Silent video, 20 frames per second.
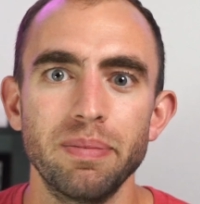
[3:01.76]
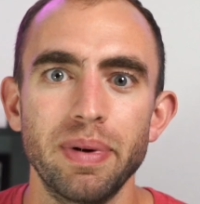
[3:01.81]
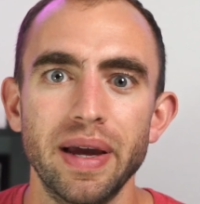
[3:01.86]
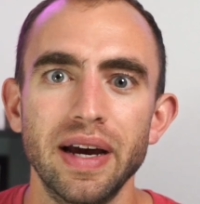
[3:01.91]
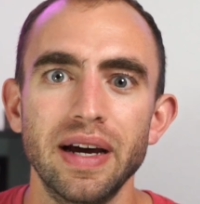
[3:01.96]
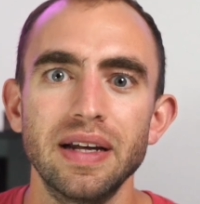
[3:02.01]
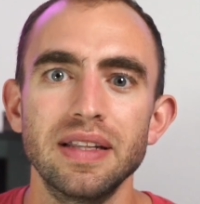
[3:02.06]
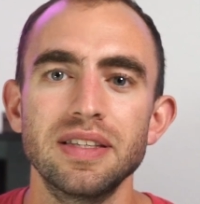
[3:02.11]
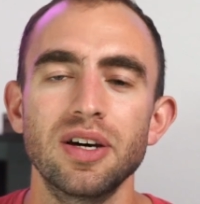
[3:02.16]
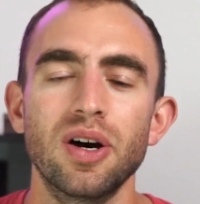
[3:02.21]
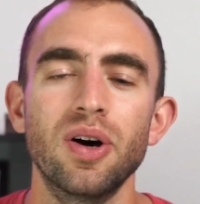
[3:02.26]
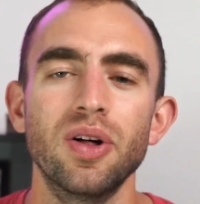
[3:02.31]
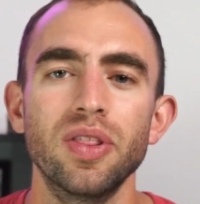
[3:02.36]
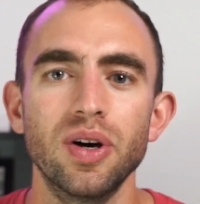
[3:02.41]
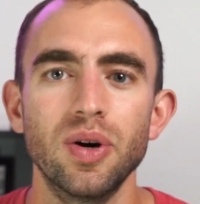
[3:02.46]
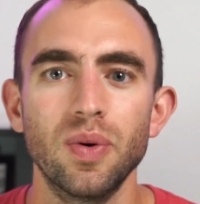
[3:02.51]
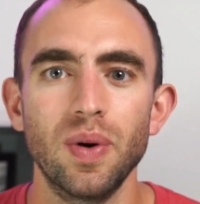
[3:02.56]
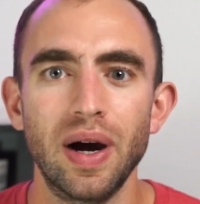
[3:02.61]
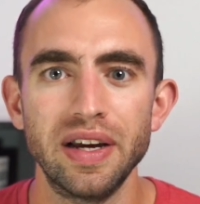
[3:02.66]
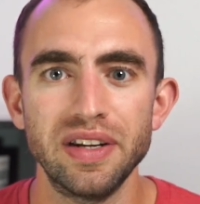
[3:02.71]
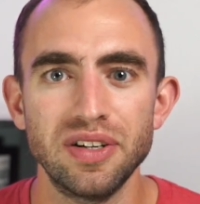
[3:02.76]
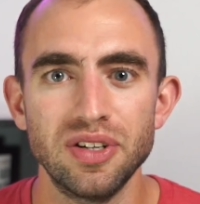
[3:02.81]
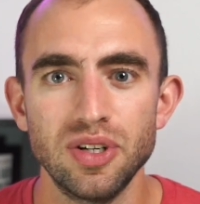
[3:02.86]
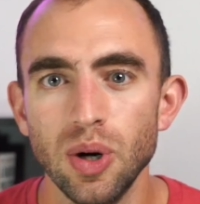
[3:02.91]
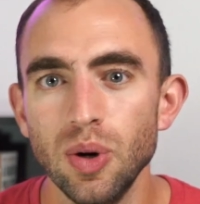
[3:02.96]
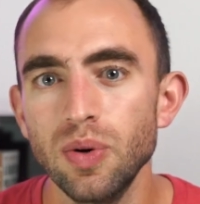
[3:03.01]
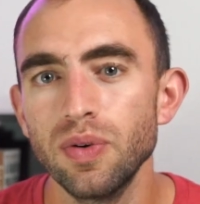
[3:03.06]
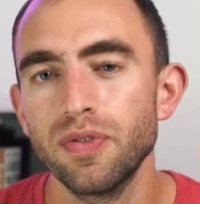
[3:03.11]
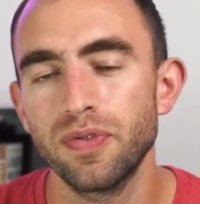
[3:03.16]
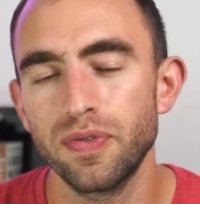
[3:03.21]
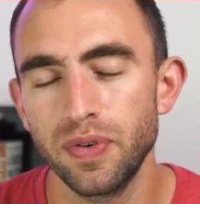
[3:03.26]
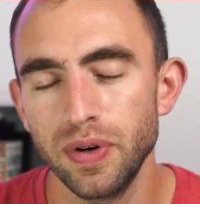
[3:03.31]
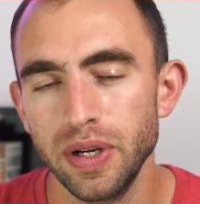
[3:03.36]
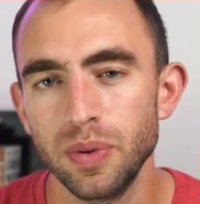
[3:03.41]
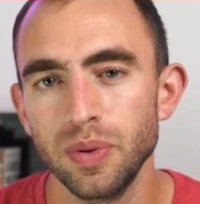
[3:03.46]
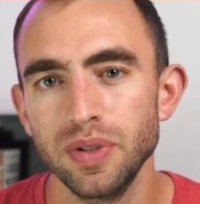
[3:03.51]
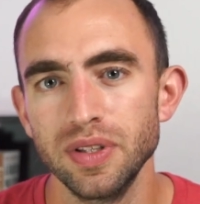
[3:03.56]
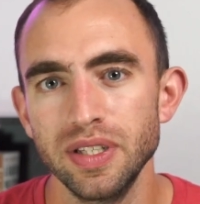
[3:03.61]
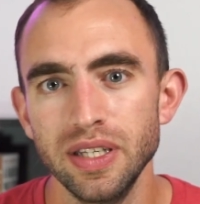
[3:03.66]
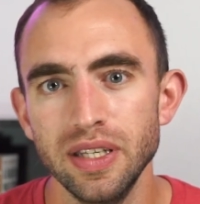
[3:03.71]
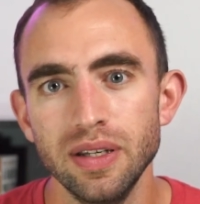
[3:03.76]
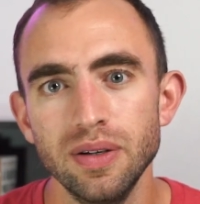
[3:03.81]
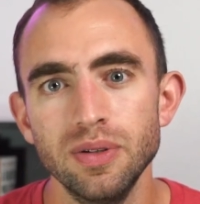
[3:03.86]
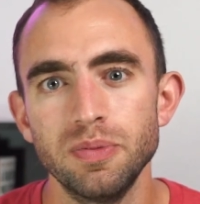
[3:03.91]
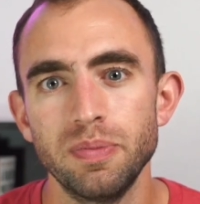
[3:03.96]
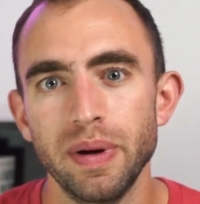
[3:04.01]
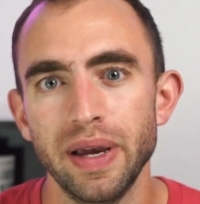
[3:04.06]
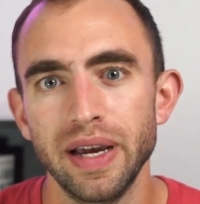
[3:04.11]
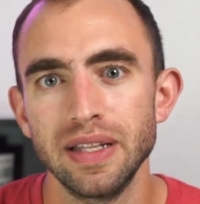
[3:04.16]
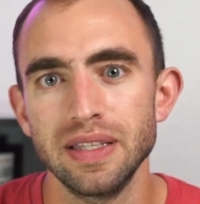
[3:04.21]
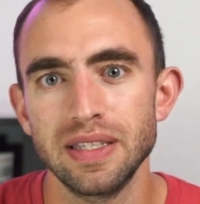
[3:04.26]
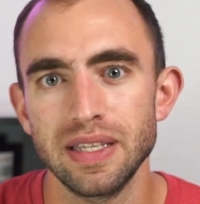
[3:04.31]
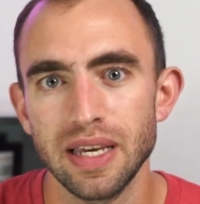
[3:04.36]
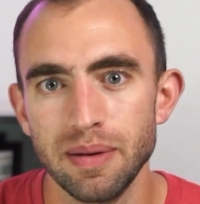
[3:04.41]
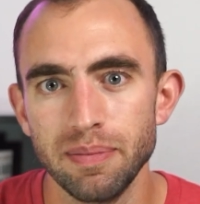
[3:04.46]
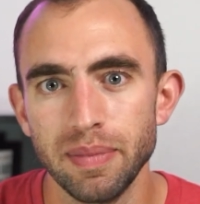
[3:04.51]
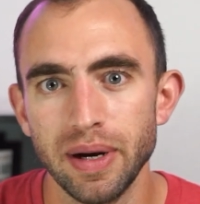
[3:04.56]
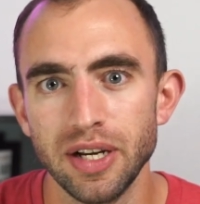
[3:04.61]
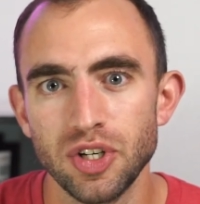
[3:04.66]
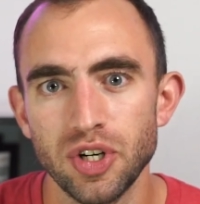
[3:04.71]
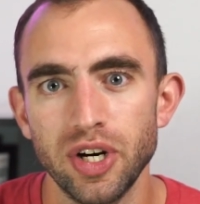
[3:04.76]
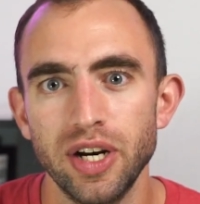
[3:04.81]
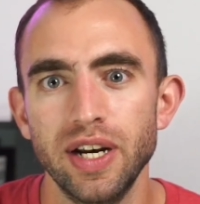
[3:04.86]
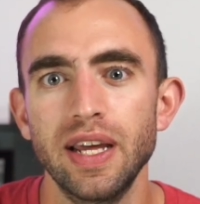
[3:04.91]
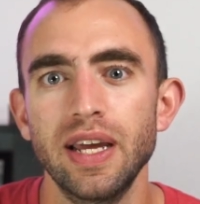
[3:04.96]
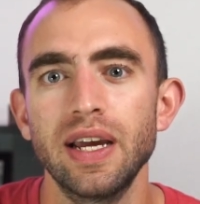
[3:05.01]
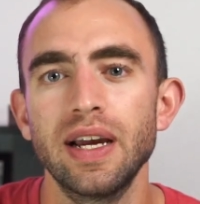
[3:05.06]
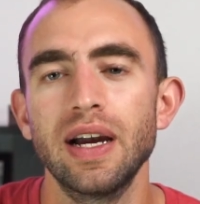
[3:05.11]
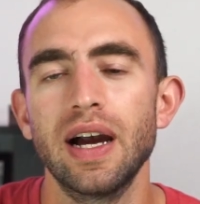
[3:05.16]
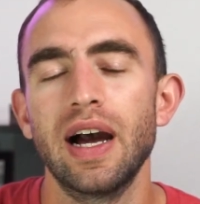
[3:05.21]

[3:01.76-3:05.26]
bands. Although I don't frequently use bands in my training,